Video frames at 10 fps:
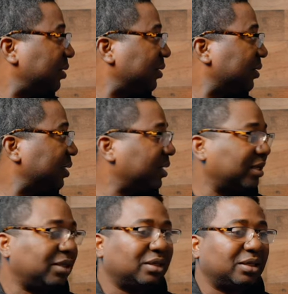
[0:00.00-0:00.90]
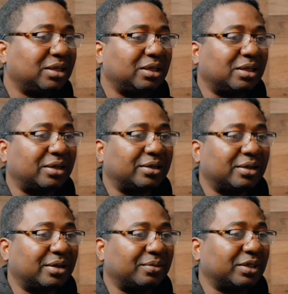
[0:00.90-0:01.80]
Okay. Oh no,
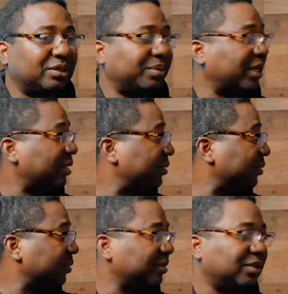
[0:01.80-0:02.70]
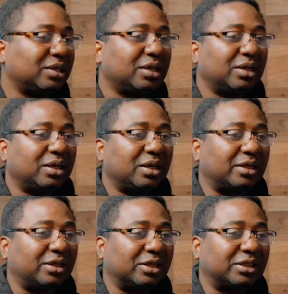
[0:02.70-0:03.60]
I went back to,
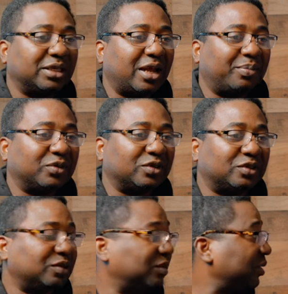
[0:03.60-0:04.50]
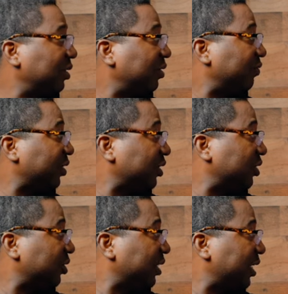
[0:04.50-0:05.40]
nothing happens for the
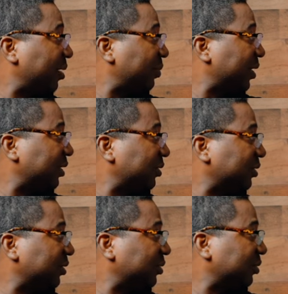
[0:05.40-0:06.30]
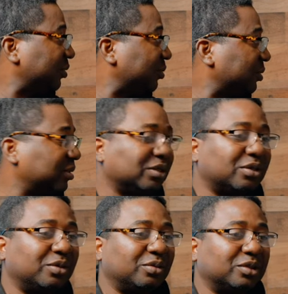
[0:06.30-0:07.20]
Sony camera, so you could
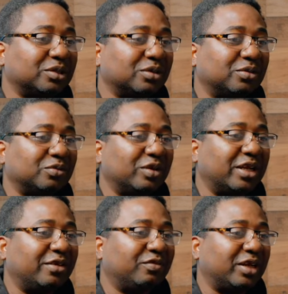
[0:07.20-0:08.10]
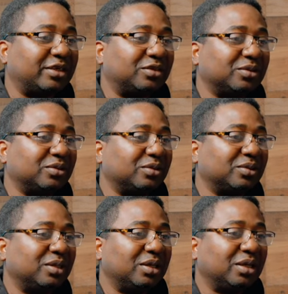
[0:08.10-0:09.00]
wave and do
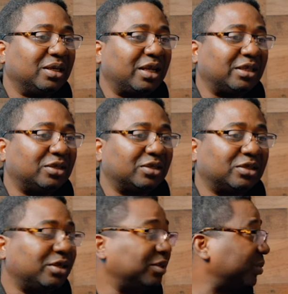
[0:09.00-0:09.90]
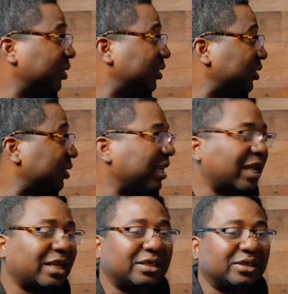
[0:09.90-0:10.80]
and touch all the buttons you
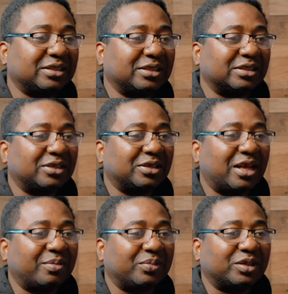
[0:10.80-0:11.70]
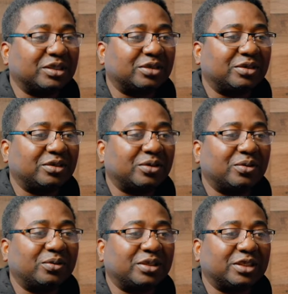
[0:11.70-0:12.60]
like, nothing's gonna happen. It's gonna
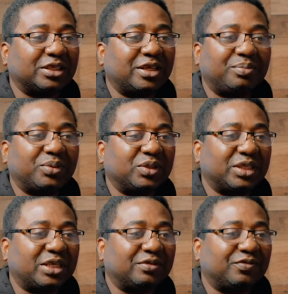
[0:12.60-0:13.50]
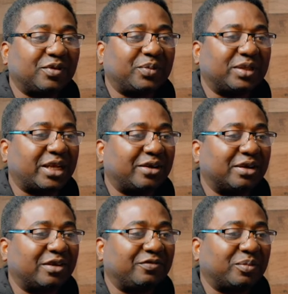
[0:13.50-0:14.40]
go in the same presets
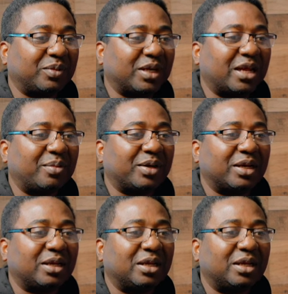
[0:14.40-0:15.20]
directly from the camera.